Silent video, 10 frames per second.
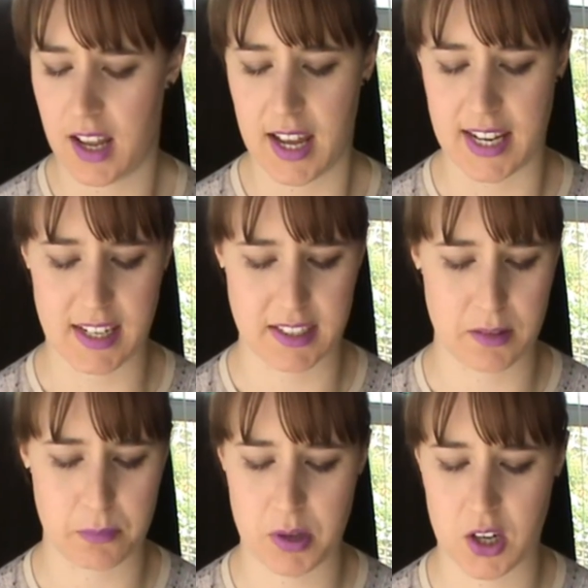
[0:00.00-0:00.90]
it
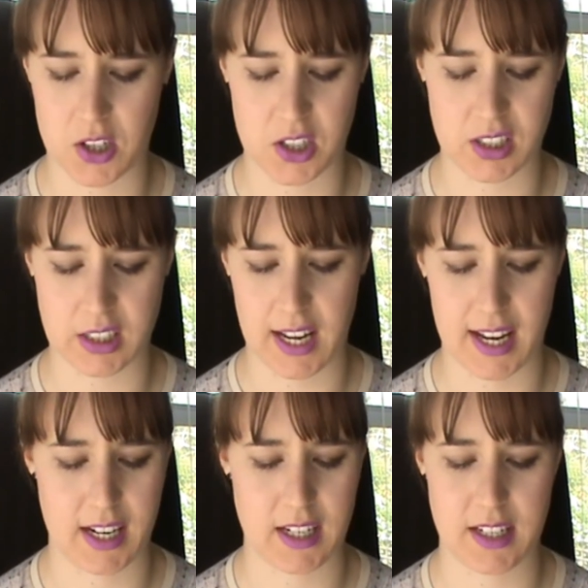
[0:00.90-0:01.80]
doesn't pull,
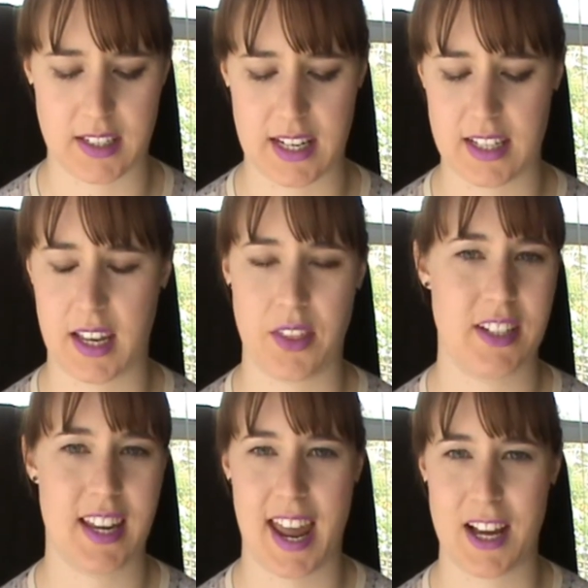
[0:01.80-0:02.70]
and it gets out the
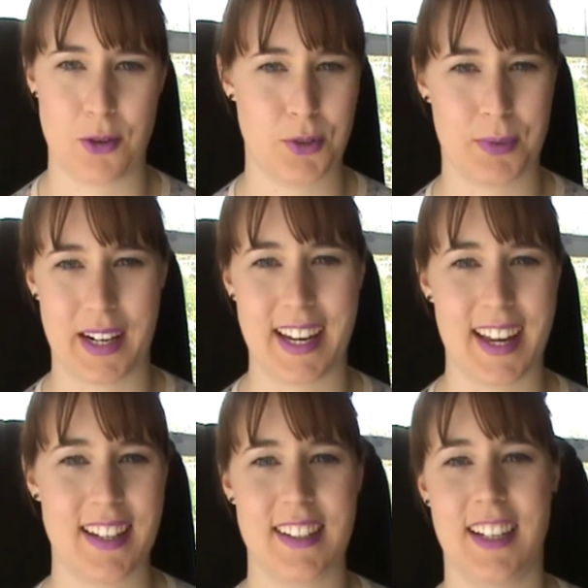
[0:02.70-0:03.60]
tangles really
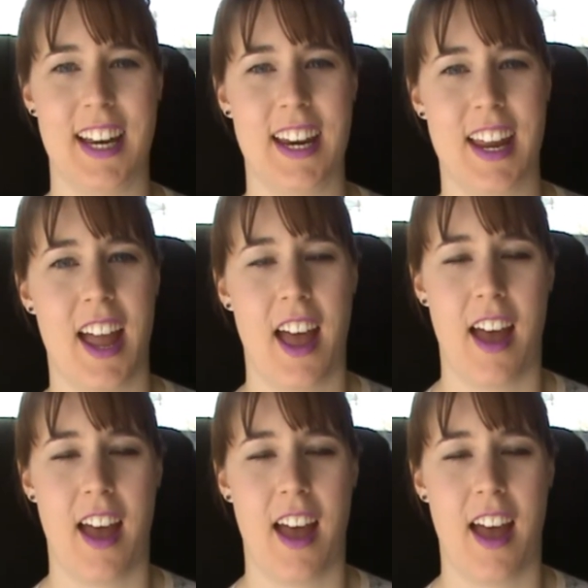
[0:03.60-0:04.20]
easily,